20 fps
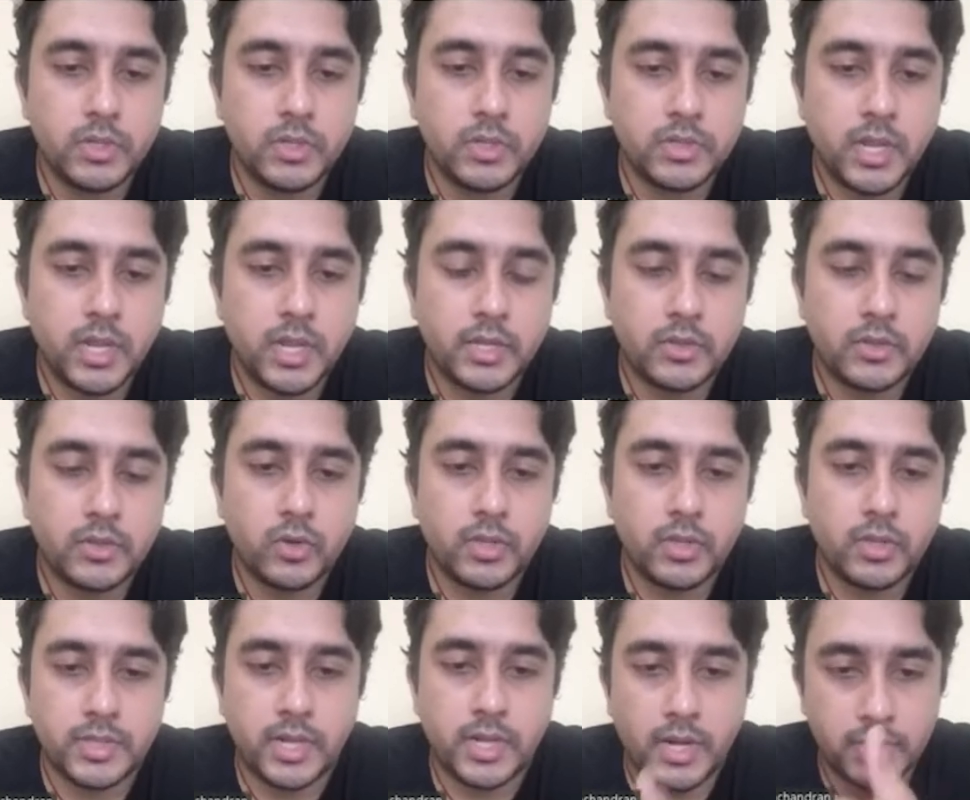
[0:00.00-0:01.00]
It's like you
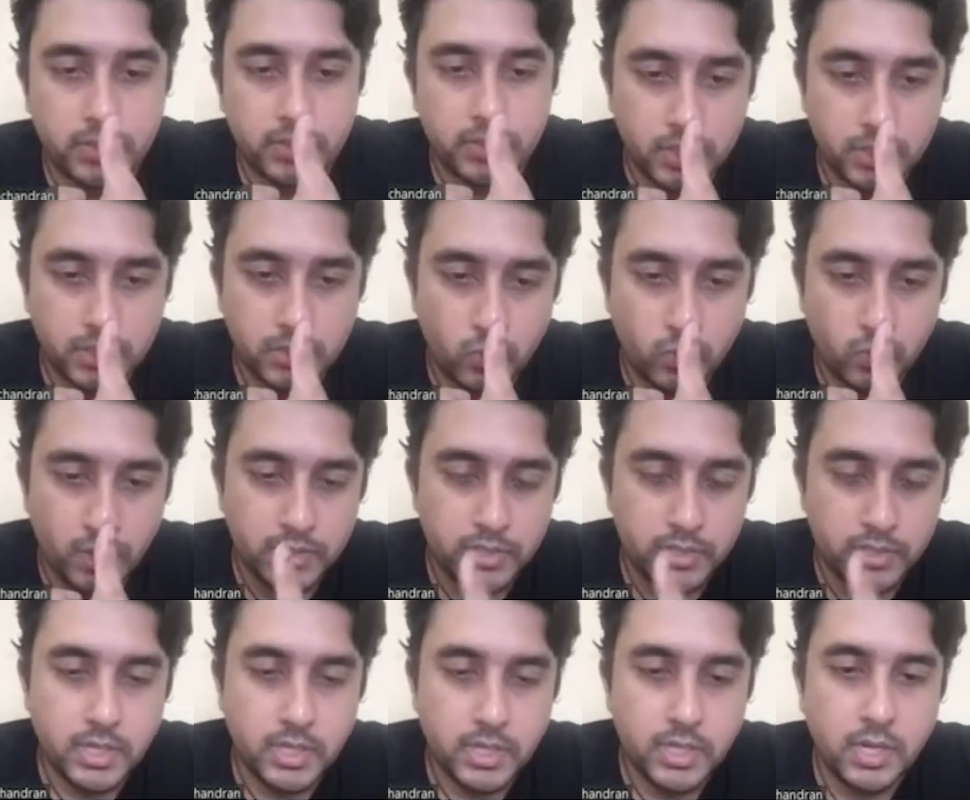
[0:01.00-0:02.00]
can select just one
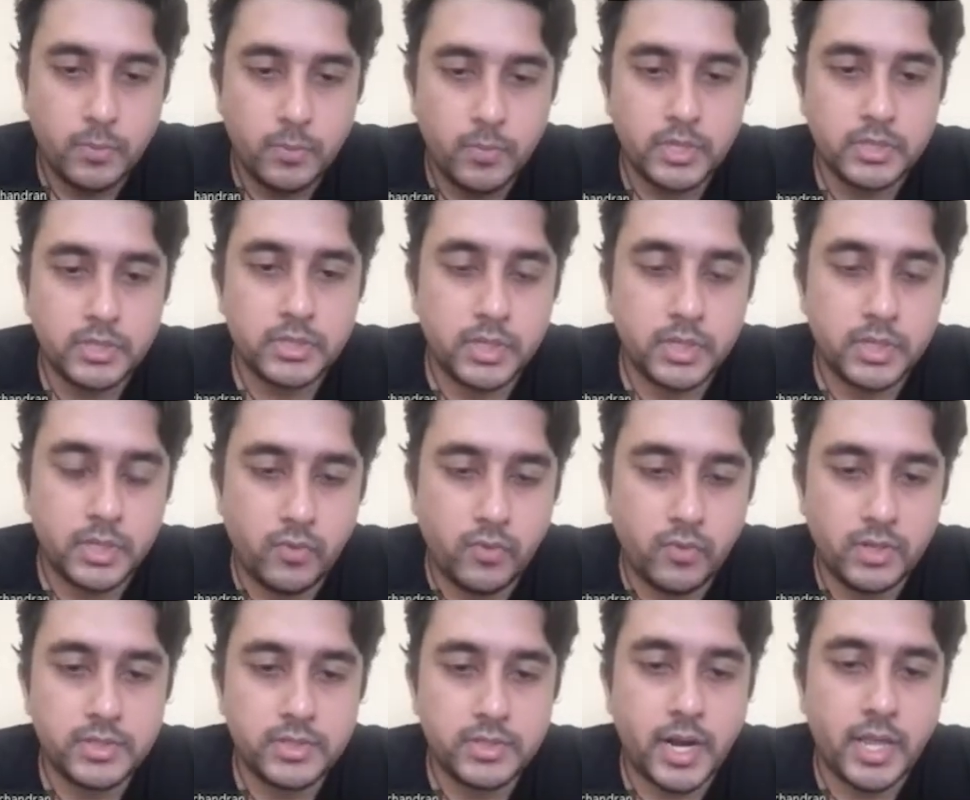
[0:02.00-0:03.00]
single image,
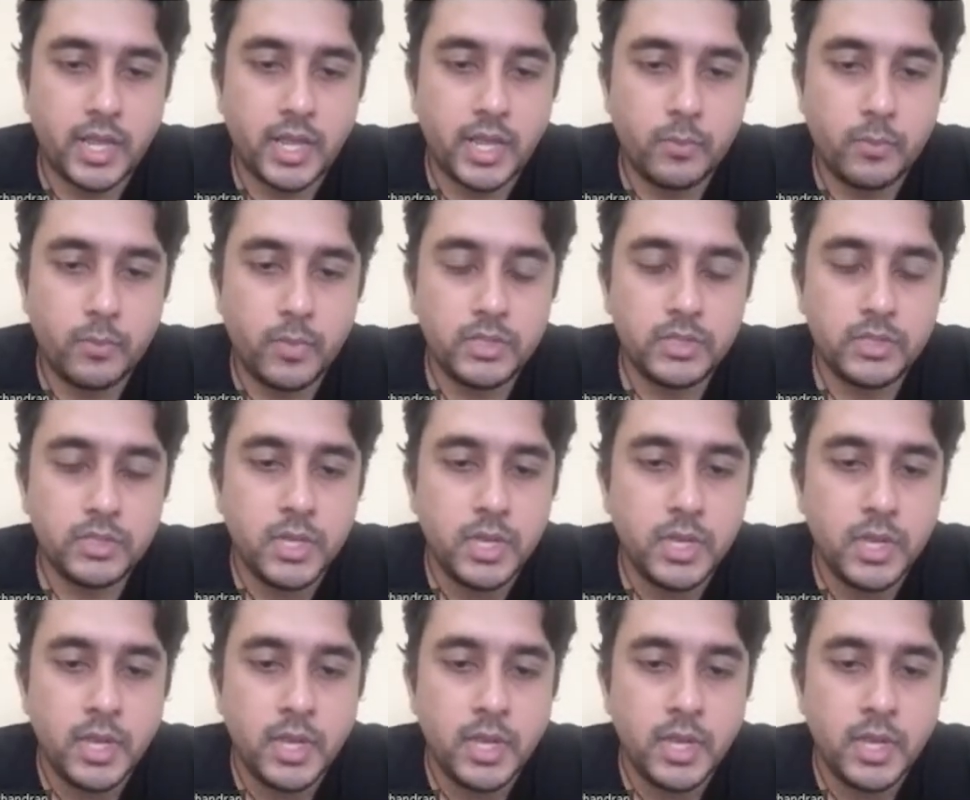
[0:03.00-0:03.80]
one static image,